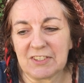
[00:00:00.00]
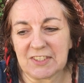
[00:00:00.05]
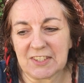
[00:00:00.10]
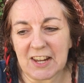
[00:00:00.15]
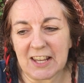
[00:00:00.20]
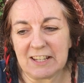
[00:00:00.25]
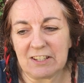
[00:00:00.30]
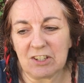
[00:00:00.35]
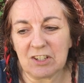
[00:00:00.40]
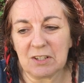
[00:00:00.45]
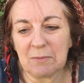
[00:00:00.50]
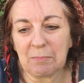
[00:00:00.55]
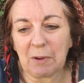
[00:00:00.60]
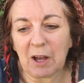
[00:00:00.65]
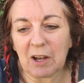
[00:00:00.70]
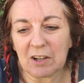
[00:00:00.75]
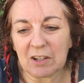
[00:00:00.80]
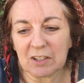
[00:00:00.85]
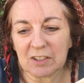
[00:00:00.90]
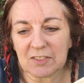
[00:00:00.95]
a stage in the
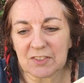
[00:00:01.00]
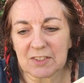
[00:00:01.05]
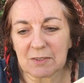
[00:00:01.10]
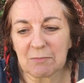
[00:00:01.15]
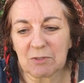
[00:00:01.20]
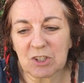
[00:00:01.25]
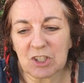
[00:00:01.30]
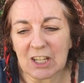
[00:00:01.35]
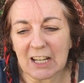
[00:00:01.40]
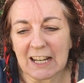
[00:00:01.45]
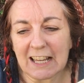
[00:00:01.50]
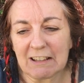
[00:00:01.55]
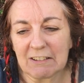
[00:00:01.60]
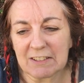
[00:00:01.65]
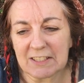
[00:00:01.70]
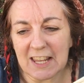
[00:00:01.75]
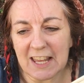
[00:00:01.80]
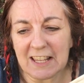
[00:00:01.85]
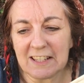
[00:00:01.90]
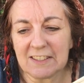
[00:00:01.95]
park, some chill-out
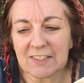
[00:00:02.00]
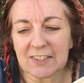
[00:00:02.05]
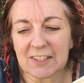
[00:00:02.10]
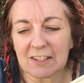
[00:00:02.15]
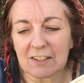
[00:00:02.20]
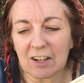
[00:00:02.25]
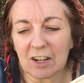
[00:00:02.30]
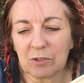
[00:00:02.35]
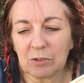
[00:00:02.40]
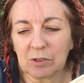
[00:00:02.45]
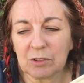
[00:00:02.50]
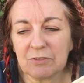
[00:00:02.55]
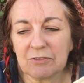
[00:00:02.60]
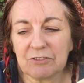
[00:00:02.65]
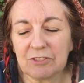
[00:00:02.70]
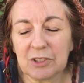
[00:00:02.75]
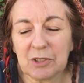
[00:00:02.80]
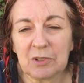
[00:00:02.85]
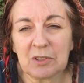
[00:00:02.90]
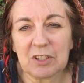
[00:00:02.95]
tents and local
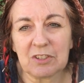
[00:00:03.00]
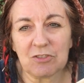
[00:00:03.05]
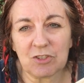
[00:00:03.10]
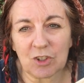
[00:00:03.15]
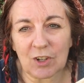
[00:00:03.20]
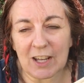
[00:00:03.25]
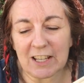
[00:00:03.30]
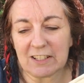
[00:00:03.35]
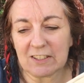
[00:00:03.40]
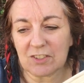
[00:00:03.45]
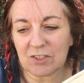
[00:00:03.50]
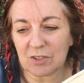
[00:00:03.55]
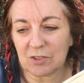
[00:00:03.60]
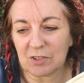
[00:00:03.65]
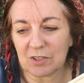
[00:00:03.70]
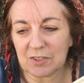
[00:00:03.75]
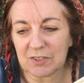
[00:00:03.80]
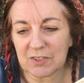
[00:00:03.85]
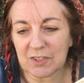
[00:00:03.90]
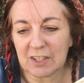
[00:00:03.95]
food and trade
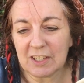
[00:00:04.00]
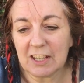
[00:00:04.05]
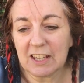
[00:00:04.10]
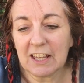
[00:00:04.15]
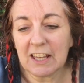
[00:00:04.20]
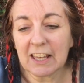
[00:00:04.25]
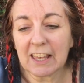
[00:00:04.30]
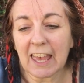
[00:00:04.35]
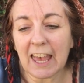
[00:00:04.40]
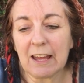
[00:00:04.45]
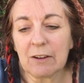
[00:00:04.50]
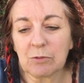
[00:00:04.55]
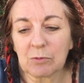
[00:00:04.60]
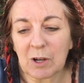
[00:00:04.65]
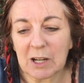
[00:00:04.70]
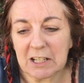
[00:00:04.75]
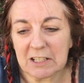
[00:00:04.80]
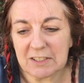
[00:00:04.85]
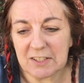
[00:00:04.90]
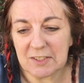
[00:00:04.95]
stalls. Ked
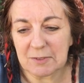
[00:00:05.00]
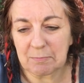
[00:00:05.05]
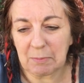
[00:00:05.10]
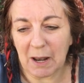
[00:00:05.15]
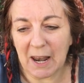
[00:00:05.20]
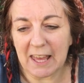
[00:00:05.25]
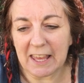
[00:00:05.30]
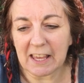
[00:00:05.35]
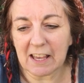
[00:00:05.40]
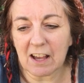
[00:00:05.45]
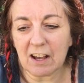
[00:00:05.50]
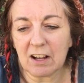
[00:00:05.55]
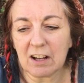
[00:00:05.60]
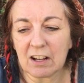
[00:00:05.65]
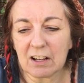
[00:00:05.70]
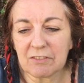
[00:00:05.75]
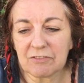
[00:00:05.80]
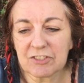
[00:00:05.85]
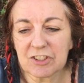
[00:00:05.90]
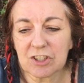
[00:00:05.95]
Wilder's playing at
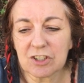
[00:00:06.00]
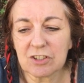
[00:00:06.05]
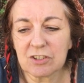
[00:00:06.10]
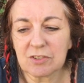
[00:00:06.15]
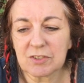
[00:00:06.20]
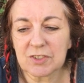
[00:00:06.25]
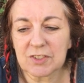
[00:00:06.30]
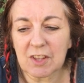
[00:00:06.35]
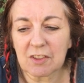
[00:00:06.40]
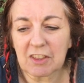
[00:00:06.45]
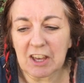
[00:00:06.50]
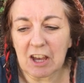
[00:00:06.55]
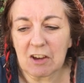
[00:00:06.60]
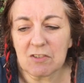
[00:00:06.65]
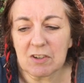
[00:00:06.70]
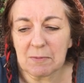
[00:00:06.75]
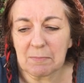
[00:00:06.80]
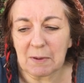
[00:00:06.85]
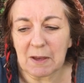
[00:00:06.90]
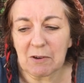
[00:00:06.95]
2:30, so the
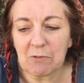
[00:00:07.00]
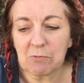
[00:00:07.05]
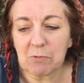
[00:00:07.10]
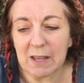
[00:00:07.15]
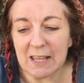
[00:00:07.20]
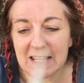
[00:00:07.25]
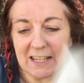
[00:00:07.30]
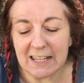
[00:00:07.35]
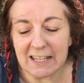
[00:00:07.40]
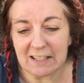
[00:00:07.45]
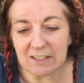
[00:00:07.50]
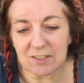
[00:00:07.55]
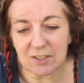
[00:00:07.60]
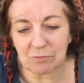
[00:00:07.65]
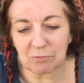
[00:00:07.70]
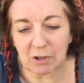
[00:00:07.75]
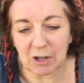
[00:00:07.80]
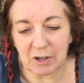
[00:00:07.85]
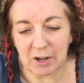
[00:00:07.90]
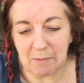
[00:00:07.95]
only bit we need
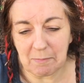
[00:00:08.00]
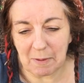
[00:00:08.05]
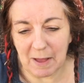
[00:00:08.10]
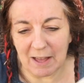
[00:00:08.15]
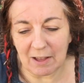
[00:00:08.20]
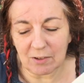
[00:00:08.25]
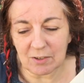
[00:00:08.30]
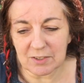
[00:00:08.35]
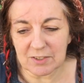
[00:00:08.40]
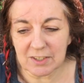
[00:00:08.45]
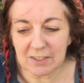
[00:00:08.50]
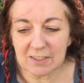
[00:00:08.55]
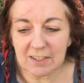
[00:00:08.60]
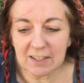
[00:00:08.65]
to worry about